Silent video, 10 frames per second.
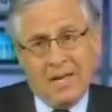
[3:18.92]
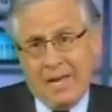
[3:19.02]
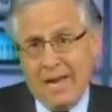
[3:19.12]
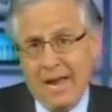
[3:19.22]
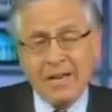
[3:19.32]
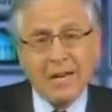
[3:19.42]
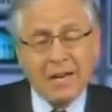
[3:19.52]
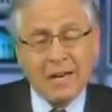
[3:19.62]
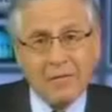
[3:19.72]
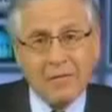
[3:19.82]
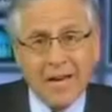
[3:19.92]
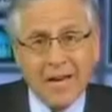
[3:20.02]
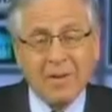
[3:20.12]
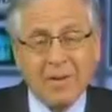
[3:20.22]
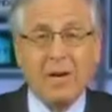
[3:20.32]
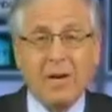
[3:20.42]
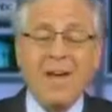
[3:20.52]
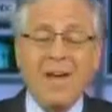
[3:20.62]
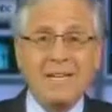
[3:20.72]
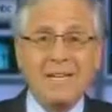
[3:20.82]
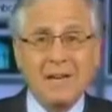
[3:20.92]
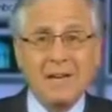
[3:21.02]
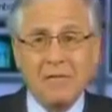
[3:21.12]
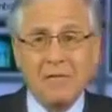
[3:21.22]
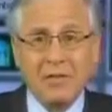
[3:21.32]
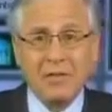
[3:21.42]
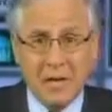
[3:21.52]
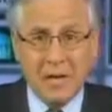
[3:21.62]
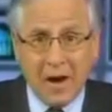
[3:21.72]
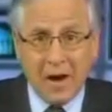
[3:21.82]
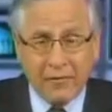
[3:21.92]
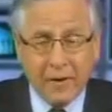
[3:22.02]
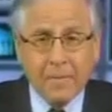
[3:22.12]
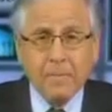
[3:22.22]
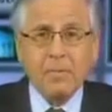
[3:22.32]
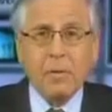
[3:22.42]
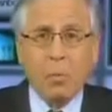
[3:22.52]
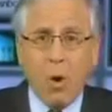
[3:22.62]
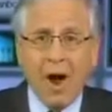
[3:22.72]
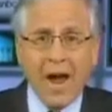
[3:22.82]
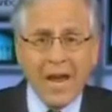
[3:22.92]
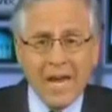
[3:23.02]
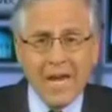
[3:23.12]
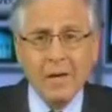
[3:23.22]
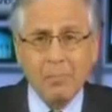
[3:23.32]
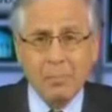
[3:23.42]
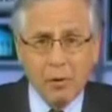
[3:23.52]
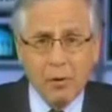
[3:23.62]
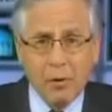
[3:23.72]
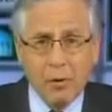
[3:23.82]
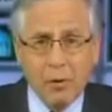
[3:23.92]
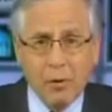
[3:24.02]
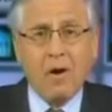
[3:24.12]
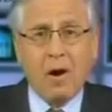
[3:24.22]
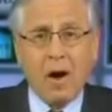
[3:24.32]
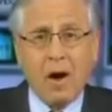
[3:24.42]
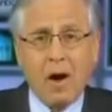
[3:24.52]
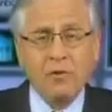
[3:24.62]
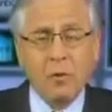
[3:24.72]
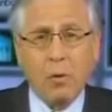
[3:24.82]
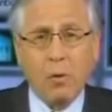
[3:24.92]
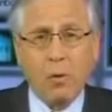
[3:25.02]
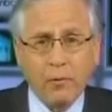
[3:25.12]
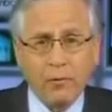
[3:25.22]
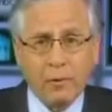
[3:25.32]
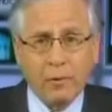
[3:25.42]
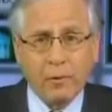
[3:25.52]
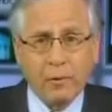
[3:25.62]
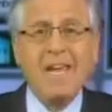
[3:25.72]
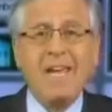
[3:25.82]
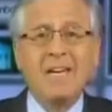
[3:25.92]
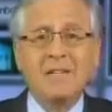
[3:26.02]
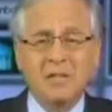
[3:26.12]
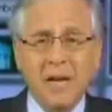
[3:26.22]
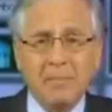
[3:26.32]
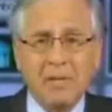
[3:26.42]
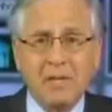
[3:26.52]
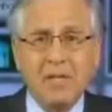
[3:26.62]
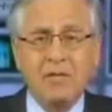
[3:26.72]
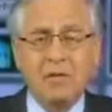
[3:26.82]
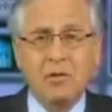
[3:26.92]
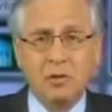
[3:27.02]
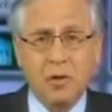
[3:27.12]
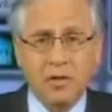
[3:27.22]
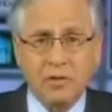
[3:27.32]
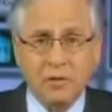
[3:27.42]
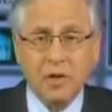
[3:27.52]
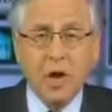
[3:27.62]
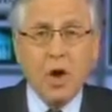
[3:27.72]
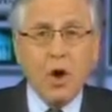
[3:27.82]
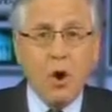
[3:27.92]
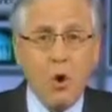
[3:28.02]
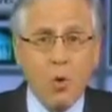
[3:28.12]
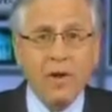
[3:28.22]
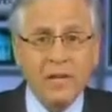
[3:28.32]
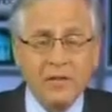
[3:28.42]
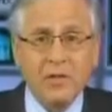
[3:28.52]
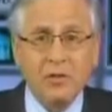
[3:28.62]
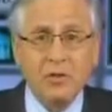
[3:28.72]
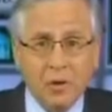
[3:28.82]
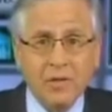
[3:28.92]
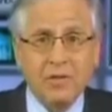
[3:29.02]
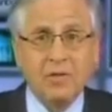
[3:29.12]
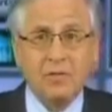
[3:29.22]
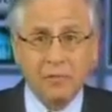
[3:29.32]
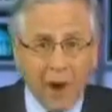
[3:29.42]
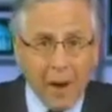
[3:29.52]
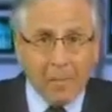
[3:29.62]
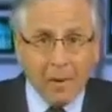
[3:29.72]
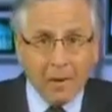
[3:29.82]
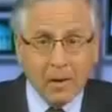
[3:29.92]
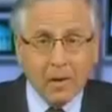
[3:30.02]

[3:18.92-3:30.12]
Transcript: he had to confess, but in a way didn't confess enough, why he had approved offshore oil drilling and he had accepted these assurances. Who were these assurances from?